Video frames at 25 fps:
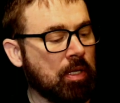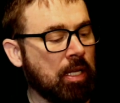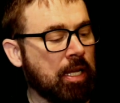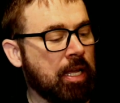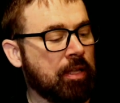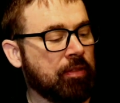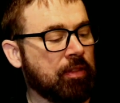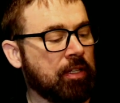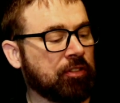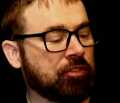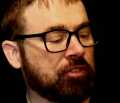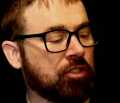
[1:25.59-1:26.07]

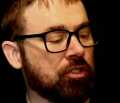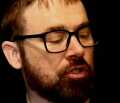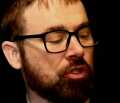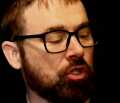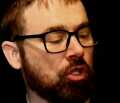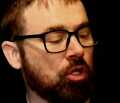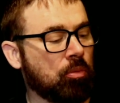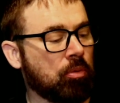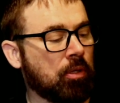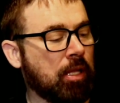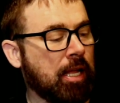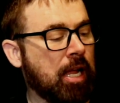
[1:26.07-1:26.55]
And these
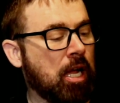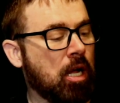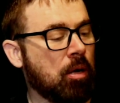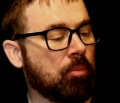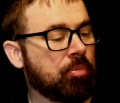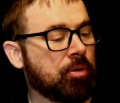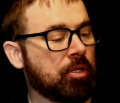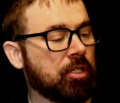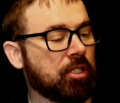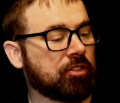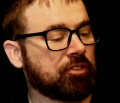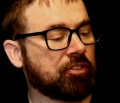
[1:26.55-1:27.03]
controllable
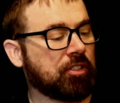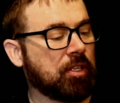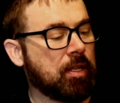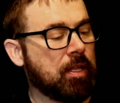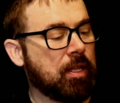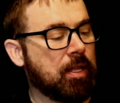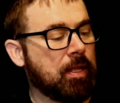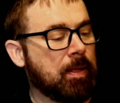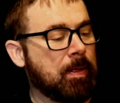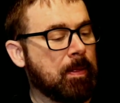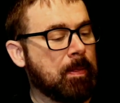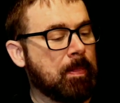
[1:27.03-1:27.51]
outputs,
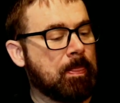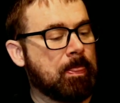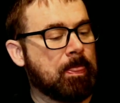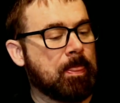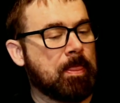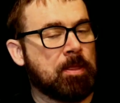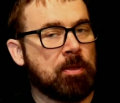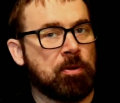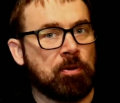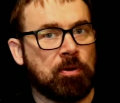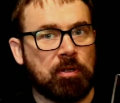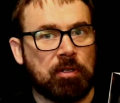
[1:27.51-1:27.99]

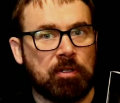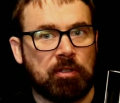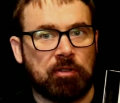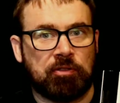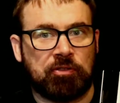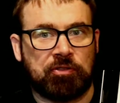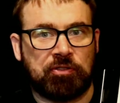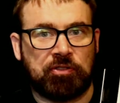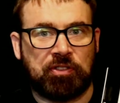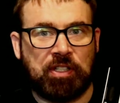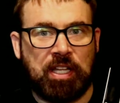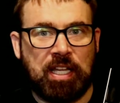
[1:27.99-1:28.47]
you can
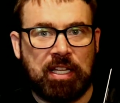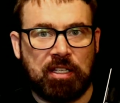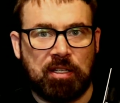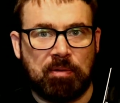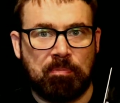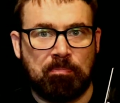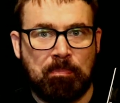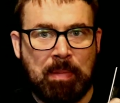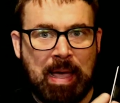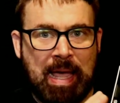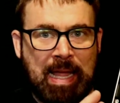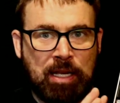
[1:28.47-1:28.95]
set
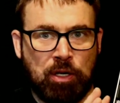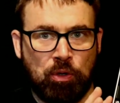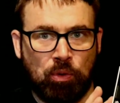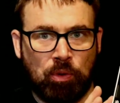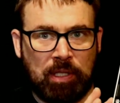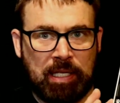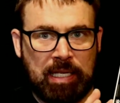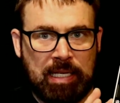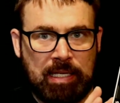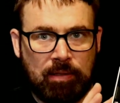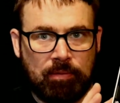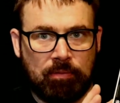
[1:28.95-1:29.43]

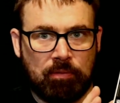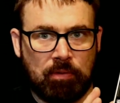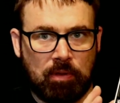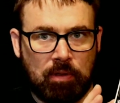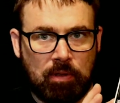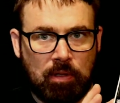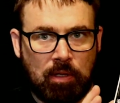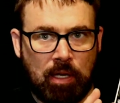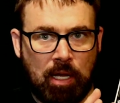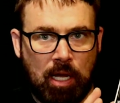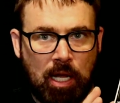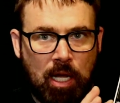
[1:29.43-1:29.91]
manually
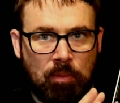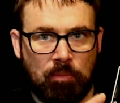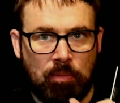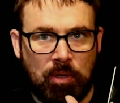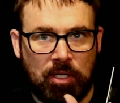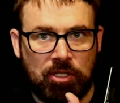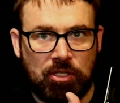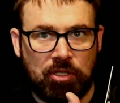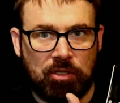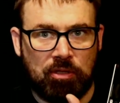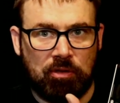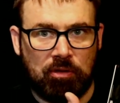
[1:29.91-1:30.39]
how
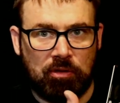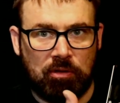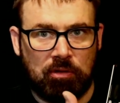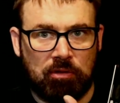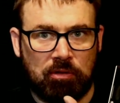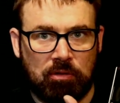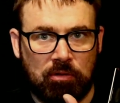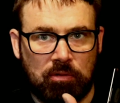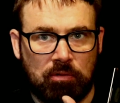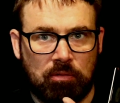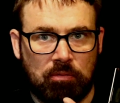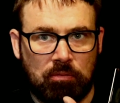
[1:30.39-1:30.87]
much
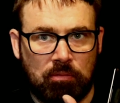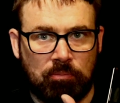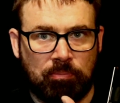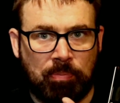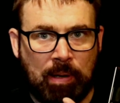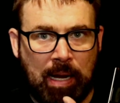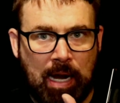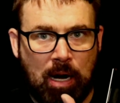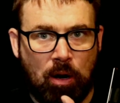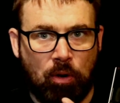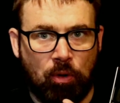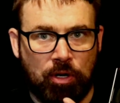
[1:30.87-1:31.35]

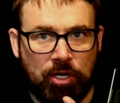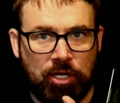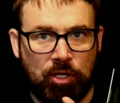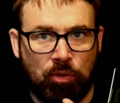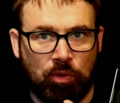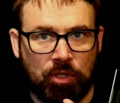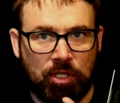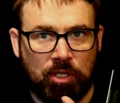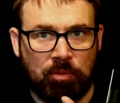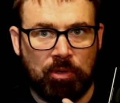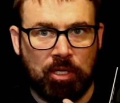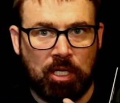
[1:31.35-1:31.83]
power you
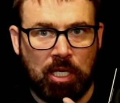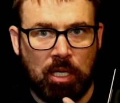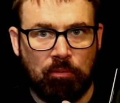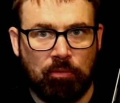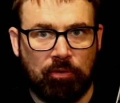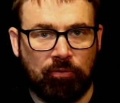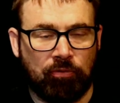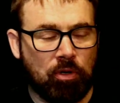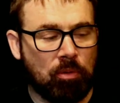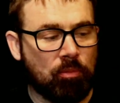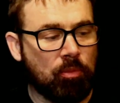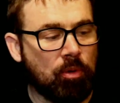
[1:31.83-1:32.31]
want to be
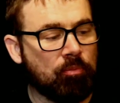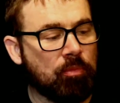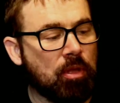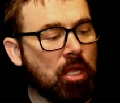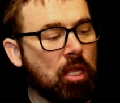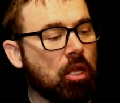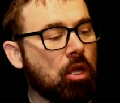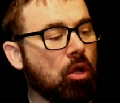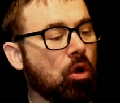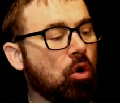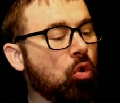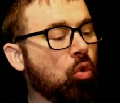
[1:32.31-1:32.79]
coming from them,
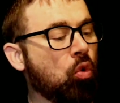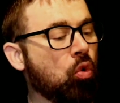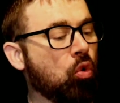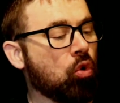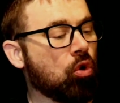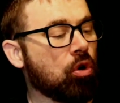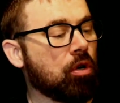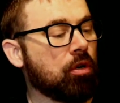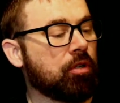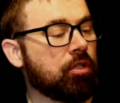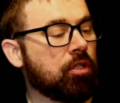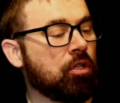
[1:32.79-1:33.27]

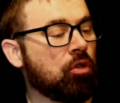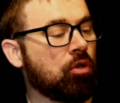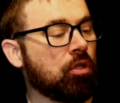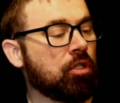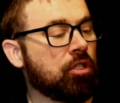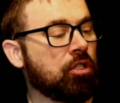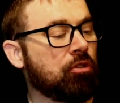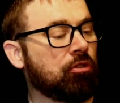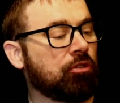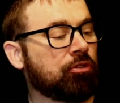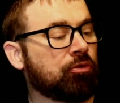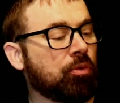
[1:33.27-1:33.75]
or you
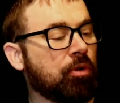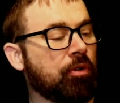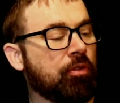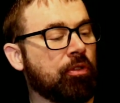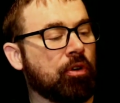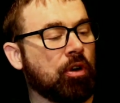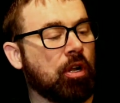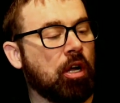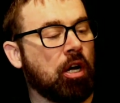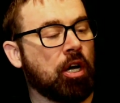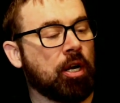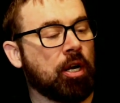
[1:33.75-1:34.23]
can use one of their